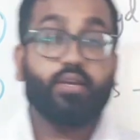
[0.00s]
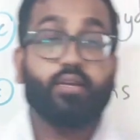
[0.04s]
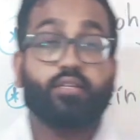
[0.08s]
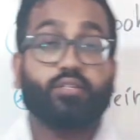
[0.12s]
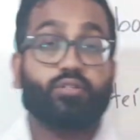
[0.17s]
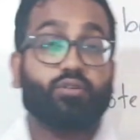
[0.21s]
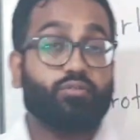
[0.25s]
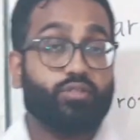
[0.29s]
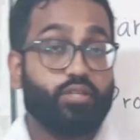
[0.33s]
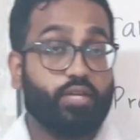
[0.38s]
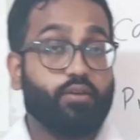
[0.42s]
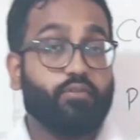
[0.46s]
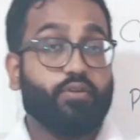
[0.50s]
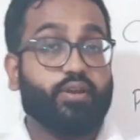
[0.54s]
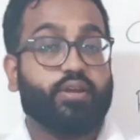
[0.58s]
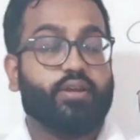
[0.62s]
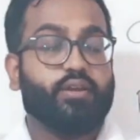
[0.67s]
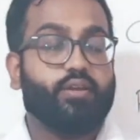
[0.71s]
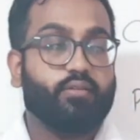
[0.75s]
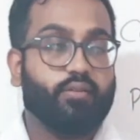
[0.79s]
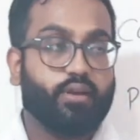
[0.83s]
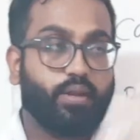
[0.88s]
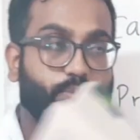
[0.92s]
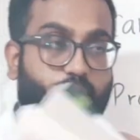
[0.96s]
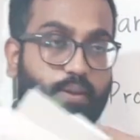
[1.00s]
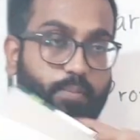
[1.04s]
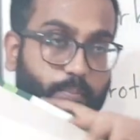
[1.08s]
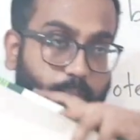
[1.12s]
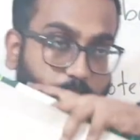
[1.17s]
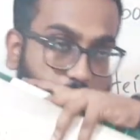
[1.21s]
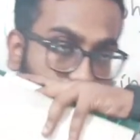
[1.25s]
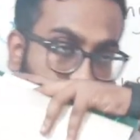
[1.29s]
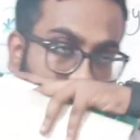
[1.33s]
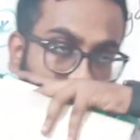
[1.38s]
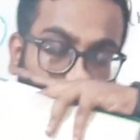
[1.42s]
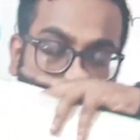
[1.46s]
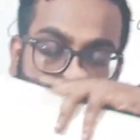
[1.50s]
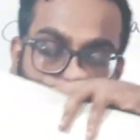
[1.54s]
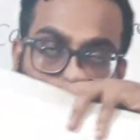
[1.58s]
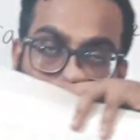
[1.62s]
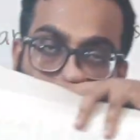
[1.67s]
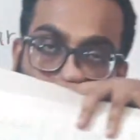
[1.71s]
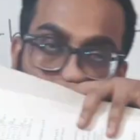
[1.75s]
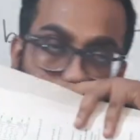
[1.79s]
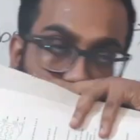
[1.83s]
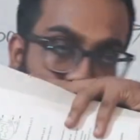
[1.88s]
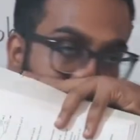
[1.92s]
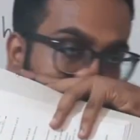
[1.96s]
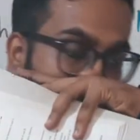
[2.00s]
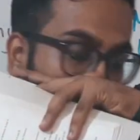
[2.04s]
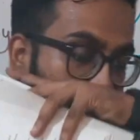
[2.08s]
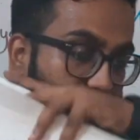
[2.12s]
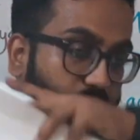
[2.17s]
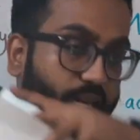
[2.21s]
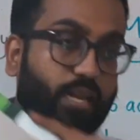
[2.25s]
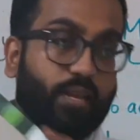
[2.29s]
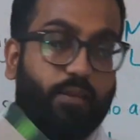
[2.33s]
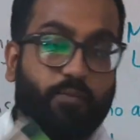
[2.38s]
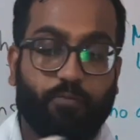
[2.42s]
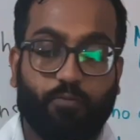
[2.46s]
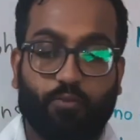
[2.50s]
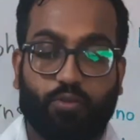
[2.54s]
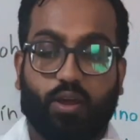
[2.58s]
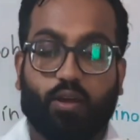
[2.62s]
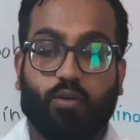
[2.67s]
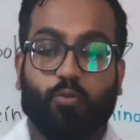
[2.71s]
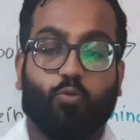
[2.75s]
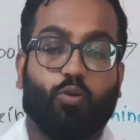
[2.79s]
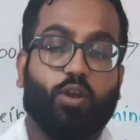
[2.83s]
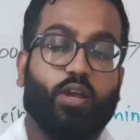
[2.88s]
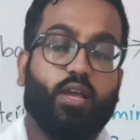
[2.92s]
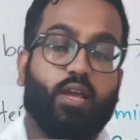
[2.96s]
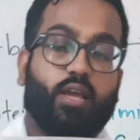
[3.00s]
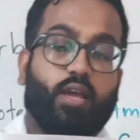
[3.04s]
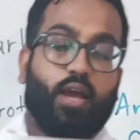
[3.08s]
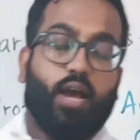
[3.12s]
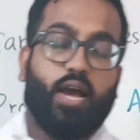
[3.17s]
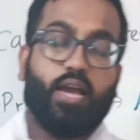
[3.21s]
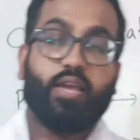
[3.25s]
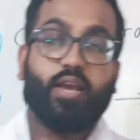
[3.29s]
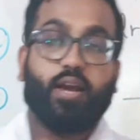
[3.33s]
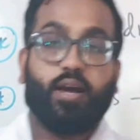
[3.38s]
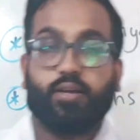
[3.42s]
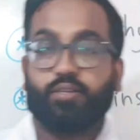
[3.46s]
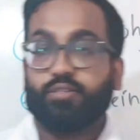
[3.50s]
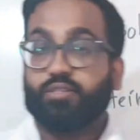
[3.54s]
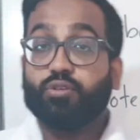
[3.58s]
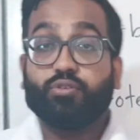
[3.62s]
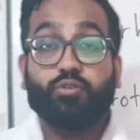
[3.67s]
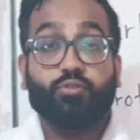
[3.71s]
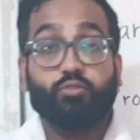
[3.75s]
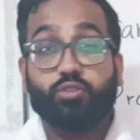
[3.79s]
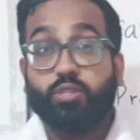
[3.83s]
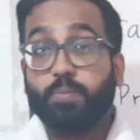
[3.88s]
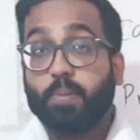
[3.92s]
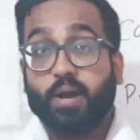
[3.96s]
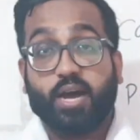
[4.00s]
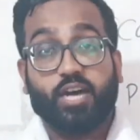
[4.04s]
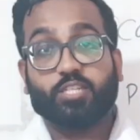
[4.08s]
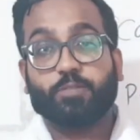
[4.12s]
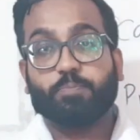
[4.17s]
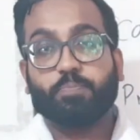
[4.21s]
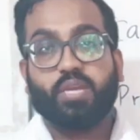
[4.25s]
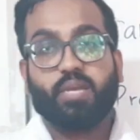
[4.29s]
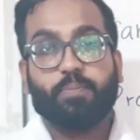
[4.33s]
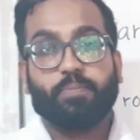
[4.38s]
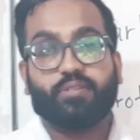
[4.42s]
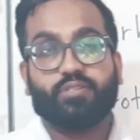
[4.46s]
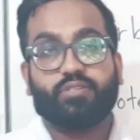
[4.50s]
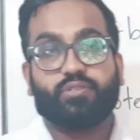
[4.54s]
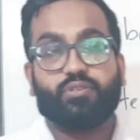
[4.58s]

So children, remember, now still if now I asked you to do the past papers,